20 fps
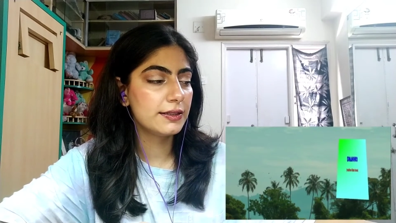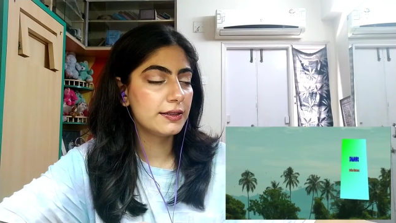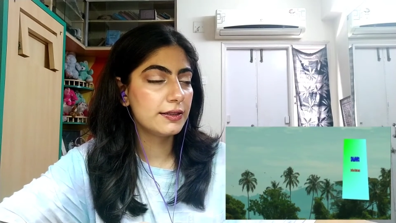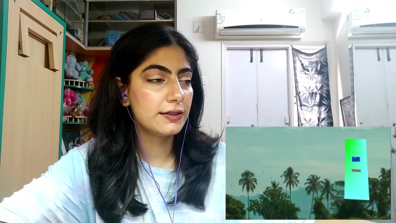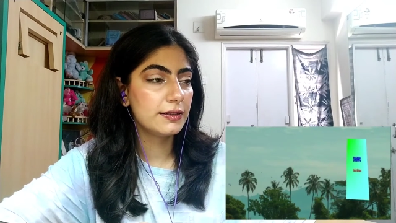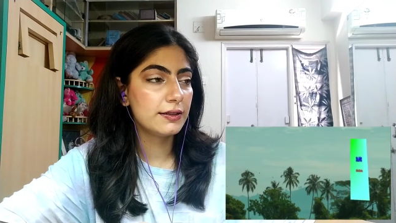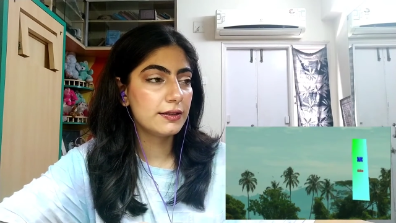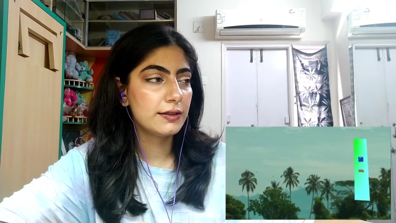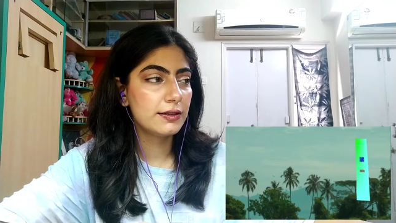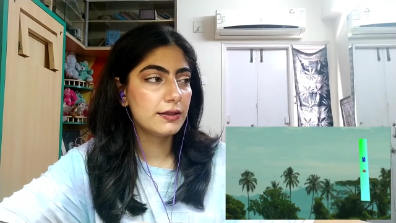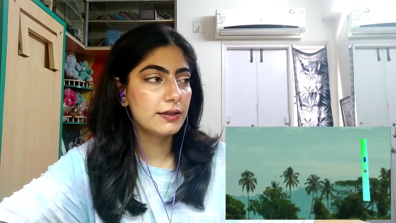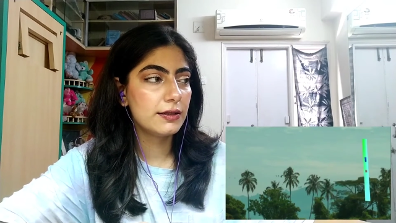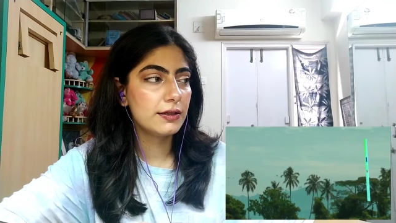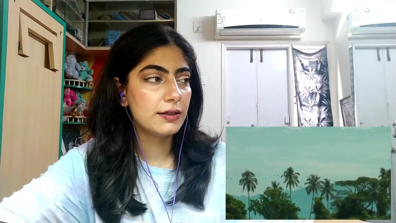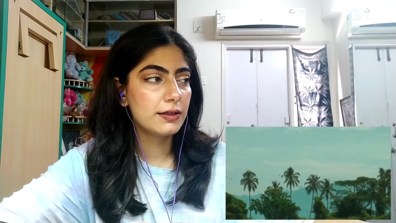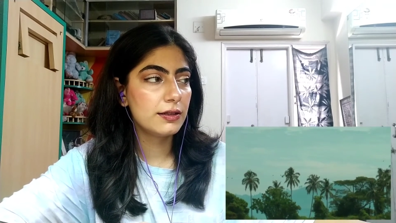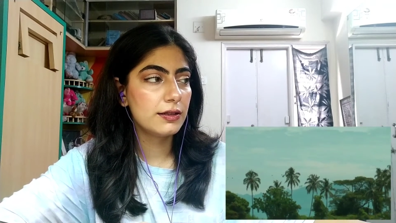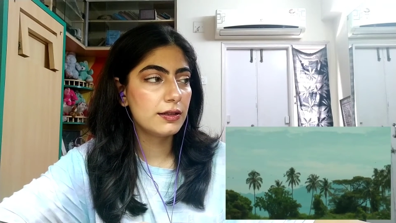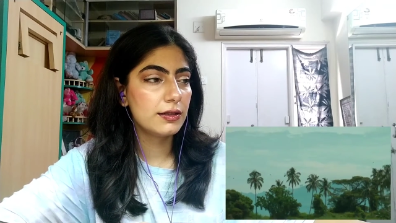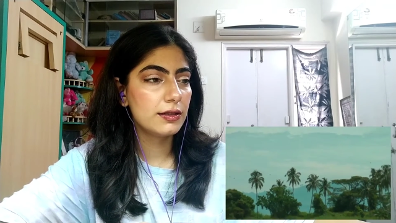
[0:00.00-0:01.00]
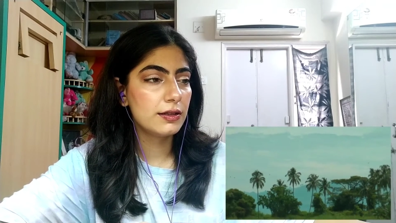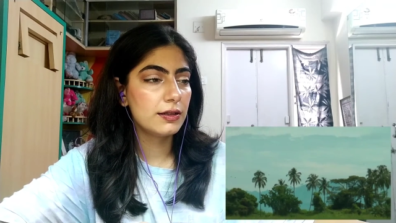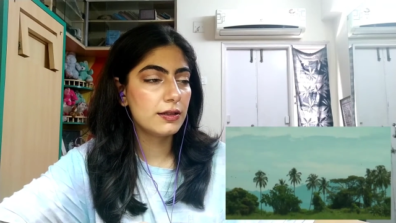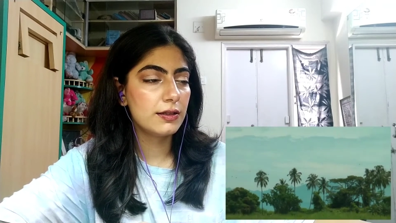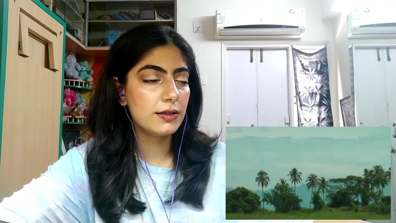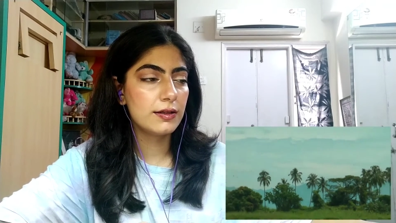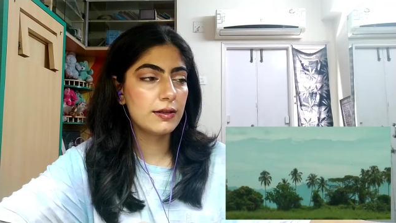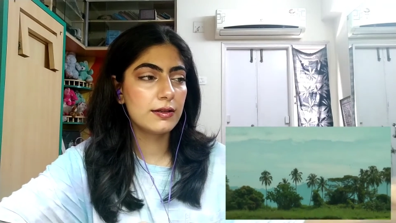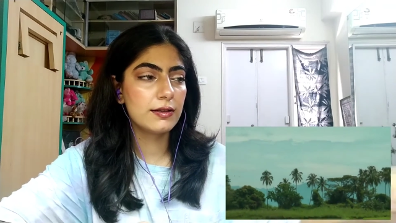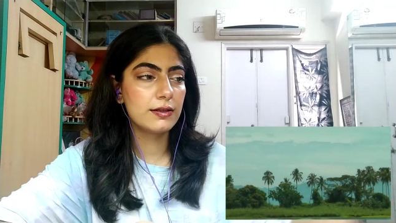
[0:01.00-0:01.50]

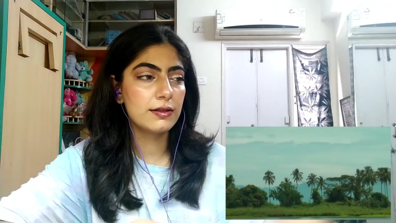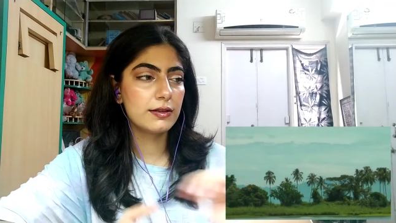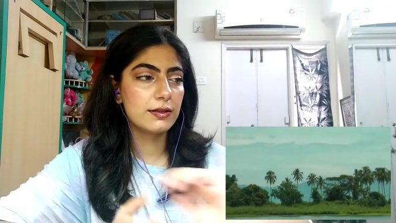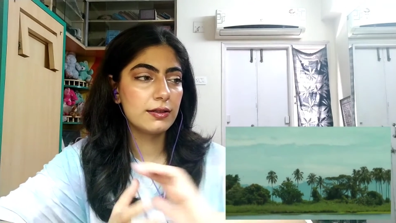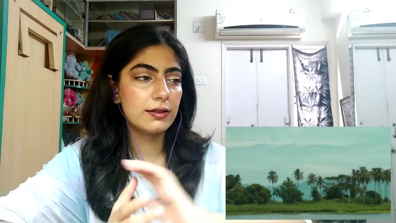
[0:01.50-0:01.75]
Nothing is said.